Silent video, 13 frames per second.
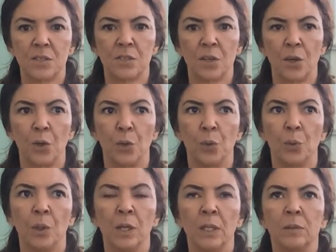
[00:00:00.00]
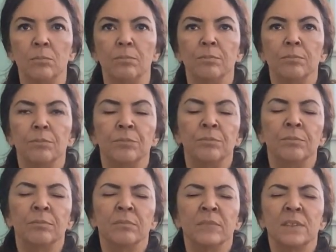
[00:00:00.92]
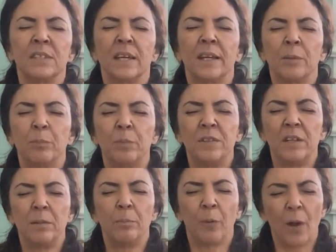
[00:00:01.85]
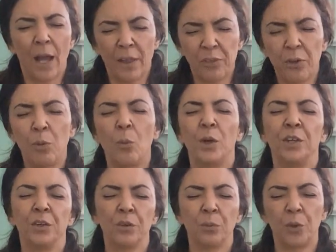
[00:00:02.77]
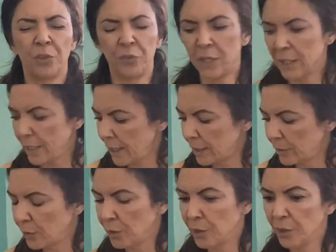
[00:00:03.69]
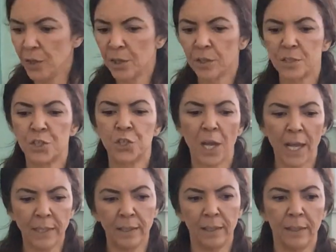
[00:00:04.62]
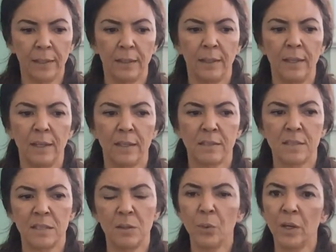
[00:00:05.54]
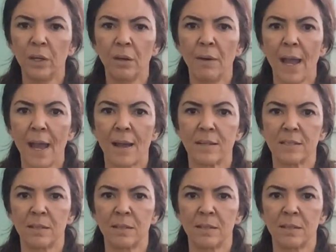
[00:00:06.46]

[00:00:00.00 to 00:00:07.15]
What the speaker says: So take a deep breath when you're with the inhaler, check in, see where you're at.